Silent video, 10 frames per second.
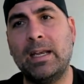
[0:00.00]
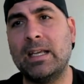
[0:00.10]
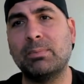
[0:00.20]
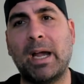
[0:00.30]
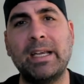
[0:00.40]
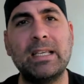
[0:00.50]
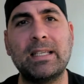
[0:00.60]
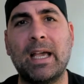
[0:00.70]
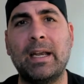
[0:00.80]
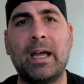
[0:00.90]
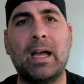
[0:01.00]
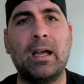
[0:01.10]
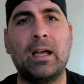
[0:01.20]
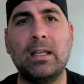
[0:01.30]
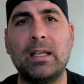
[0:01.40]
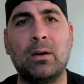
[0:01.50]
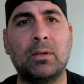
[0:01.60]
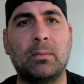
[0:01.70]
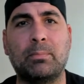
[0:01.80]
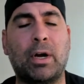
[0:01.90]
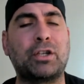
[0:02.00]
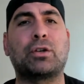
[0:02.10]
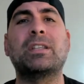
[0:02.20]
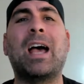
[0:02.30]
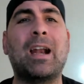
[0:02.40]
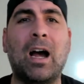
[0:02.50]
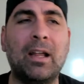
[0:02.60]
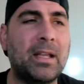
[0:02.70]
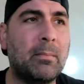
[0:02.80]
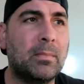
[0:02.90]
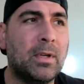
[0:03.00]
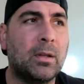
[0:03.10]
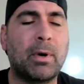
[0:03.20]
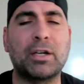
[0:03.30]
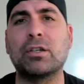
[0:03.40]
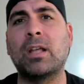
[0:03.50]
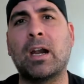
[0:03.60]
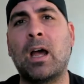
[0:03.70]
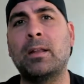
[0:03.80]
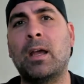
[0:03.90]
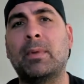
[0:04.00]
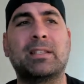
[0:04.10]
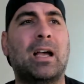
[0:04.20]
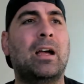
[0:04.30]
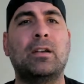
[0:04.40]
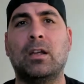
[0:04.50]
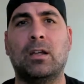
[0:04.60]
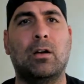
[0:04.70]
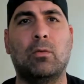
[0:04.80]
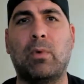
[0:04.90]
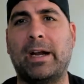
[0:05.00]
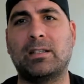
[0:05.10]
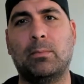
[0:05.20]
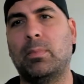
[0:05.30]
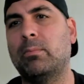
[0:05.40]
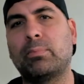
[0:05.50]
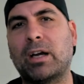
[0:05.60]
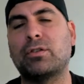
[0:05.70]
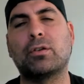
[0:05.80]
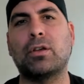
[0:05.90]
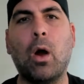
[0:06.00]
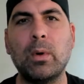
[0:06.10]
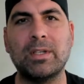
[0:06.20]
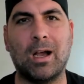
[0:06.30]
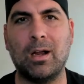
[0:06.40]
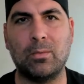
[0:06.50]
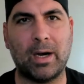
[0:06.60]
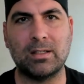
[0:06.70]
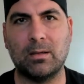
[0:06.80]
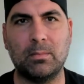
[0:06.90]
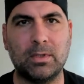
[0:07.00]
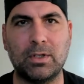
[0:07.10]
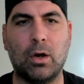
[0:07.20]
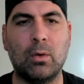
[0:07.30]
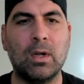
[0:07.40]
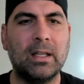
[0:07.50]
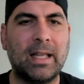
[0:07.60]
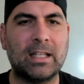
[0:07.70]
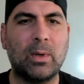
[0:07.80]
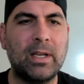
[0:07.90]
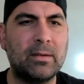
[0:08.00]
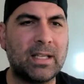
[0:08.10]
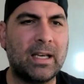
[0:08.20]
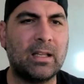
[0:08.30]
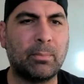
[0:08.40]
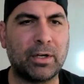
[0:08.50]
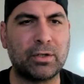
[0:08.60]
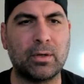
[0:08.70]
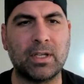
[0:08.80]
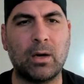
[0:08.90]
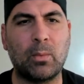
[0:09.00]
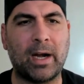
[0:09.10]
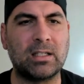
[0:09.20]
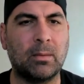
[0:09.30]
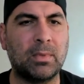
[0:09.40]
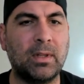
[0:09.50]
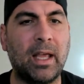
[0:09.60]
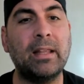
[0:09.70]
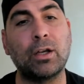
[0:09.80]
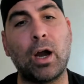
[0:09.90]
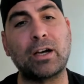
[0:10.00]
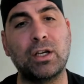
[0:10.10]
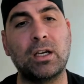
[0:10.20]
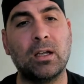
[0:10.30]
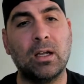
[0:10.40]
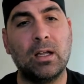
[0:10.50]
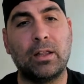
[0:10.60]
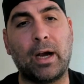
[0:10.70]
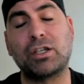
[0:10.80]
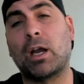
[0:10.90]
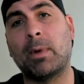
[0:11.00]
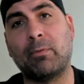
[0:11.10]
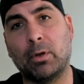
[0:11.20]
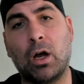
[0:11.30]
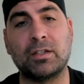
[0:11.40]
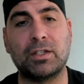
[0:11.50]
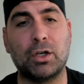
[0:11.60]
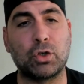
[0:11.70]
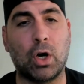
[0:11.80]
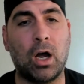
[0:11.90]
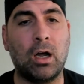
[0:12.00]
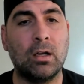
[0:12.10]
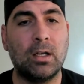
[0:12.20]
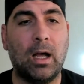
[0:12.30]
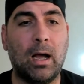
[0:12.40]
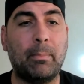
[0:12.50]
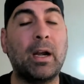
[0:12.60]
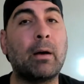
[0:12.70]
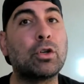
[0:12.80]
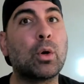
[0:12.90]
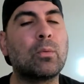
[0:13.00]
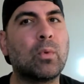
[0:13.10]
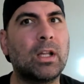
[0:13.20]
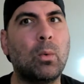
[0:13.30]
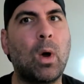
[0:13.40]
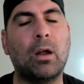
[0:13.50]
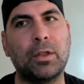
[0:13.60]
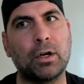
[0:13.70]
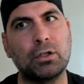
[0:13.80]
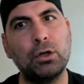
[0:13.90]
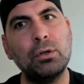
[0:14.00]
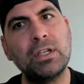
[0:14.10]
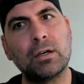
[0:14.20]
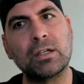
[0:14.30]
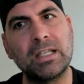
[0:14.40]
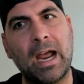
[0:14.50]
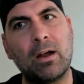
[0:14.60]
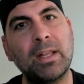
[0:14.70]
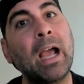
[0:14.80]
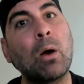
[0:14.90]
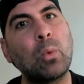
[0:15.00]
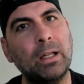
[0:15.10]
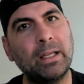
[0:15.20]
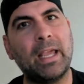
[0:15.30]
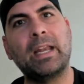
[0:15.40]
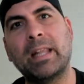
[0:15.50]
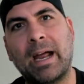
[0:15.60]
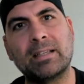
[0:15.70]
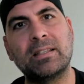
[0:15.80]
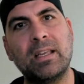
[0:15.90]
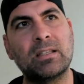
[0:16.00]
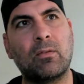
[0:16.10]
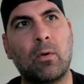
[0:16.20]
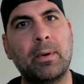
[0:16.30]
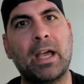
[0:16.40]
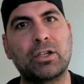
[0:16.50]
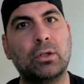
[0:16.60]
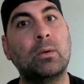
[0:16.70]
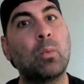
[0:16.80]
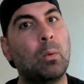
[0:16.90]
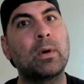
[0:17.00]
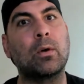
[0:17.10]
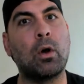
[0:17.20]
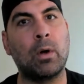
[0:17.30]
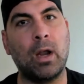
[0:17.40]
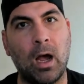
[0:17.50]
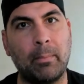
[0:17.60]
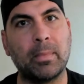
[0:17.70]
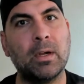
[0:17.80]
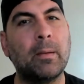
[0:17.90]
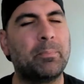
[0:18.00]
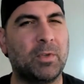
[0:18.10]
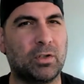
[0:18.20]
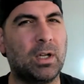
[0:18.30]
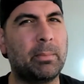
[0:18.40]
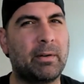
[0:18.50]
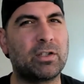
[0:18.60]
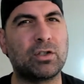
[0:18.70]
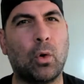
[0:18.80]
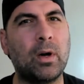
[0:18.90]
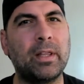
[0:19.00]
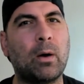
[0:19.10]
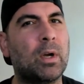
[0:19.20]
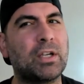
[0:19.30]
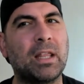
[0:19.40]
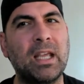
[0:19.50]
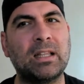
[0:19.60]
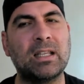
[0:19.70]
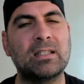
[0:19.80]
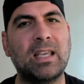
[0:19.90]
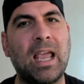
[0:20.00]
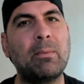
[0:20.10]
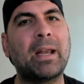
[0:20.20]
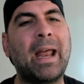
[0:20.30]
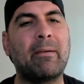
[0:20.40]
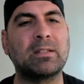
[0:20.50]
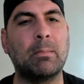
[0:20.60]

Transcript: in his mind, he said, the pressure's not on them. The pressure's not on them. It's on Wrexham. But pressure is always on Wrexham. So that's what he is saying. The pressure is on Wrexham. They're actually coming off a loss and a draw, but are doing really well. They're 2 tiers down. They got relegated last season from the National League while we were going up. And there's a little bit of a story there, which I think this game could have